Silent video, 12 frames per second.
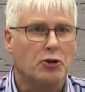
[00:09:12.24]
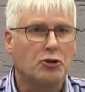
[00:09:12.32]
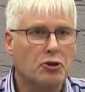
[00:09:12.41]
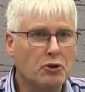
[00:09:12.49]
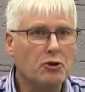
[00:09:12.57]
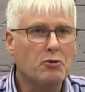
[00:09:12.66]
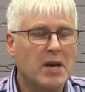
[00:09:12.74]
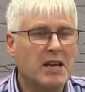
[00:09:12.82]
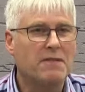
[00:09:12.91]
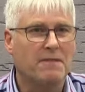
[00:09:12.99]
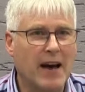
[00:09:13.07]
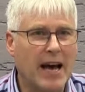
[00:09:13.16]
do we
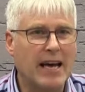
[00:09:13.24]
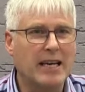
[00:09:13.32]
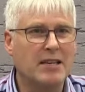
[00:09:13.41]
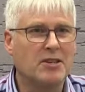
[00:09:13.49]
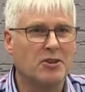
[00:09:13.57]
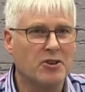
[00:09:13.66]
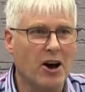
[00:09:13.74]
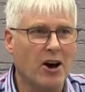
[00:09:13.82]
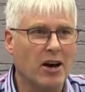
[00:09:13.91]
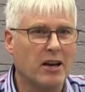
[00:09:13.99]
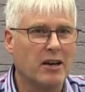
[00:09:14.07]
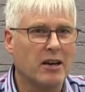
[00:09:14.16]
find
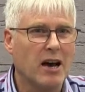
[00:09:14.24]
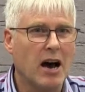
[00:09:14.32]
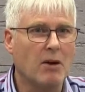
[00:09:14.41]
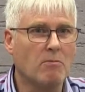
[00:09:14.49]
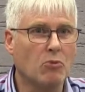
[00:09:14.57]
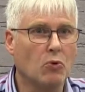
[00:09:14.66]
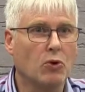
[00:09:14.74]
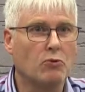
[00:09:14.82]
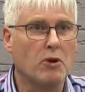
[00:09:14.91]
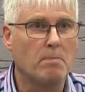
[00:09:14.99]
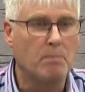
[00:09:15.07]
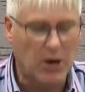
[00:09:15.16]
now a more
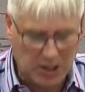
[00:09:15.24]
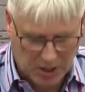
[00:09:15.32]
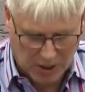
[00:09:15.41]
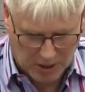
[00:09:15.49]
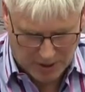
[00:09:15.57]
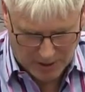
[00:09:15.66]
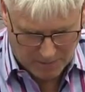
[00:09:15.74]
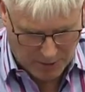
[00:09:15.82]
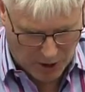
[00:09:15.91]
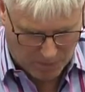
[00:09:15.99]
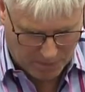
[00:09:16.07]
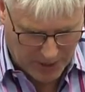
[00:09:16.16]
robust
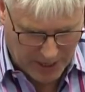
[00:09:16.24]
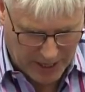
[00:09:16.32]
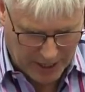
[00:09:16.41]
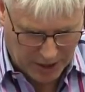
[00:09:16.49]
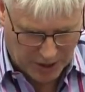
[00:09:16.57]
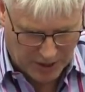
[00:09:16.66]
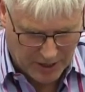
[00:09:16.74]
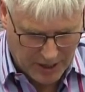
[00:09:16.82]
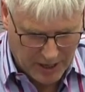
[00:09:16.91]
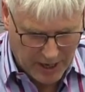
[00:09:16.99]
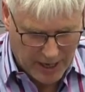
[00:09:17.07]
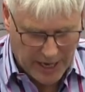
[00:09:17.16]
population
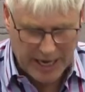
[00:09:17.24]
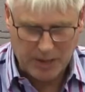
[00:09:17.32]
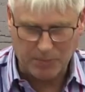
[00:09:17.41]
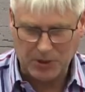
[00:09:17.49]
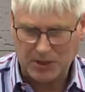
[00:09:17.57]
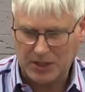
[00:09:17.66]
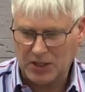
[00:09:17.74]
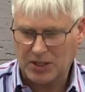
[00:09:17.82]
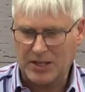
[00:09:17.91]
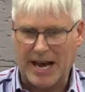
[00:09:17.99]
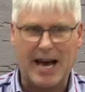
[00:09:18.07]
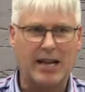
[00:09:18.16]
able to
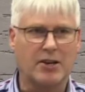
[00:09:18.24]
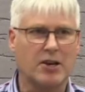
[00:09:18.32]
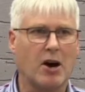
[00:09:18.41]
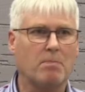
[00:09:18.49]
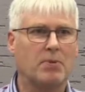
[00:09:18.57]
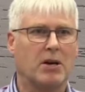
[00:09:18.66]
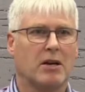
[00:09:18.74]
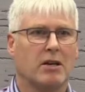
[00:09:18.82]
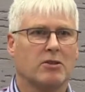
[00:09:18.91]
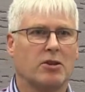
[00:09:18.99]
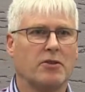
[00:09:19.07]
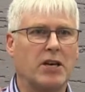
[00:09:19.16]
stand
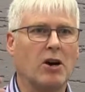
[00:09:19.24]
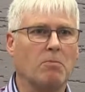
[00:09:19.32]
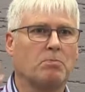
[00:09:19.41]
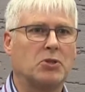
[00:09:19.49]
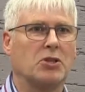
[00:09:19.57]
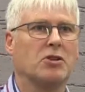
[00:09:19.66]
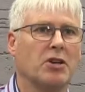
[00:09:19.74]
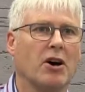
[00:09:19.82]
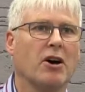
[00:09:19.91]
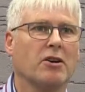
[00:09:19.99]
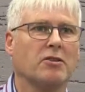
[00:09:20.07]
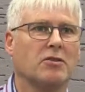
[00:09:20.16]
up to the ups and
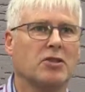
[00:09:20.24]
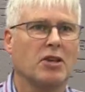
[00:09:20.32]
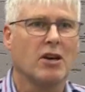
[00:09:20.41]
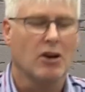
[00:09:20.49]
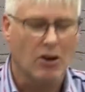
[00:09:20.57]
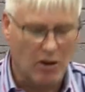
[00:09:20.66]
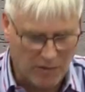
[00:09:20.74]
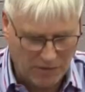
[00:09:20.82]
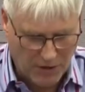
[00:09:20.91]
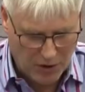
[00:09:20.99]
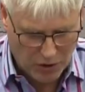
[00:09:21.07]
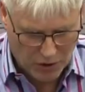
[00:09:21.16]
downs of
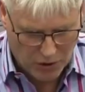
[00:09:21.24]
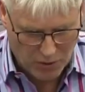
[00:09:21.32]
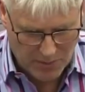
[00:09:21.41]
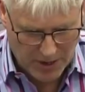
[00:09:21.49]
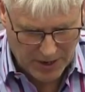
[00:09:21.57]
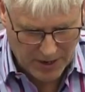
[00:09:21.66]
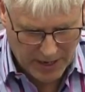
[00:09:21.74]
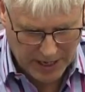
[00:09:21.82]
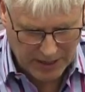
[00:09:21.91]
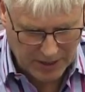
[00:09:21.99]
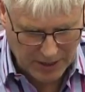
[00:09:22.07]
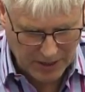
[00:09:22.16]
human
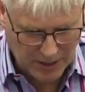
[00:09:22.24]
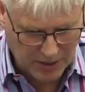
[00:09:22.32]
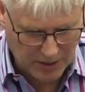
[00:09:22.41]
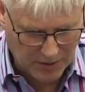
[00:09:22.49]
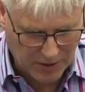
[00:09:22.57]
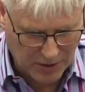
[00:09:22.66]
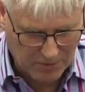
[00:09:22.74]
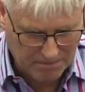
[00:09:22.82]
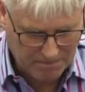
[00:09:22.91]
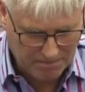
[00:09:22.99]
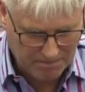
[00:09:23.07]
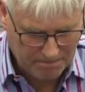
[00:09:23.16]
existence?
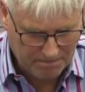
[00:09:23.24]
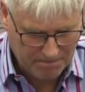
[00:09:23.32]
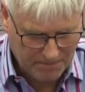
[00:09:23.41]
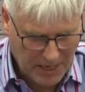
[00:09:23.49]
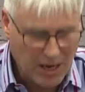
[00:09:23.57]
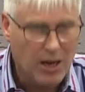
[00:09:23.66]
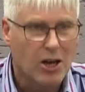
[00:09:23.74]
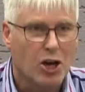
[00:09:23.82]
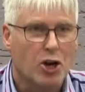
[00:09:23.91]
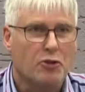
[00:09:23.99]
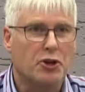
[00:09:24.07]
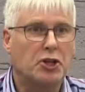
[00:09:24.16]

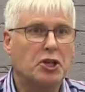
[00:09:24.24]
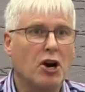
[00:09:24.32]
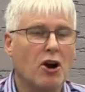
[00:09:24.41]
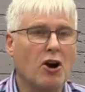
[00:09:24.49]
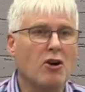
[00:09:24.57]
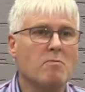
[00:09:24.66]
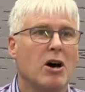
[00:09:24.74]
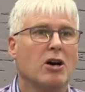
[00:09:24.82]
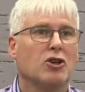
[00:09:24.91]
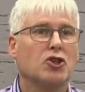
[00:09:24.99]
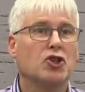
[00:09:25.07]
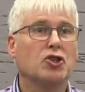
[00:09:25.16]
The term
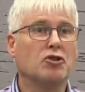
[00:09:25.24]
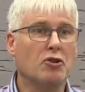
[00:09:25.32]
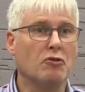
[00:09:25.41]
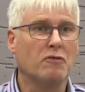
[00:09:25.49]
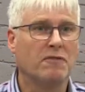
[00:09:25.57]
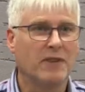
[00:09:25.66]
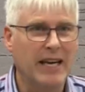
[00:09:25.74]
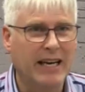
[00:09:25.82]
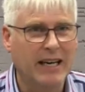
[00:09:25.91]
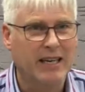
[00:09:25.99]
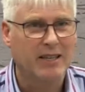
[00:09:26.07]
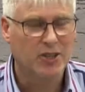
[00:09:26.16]

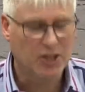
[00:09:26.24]
snowflake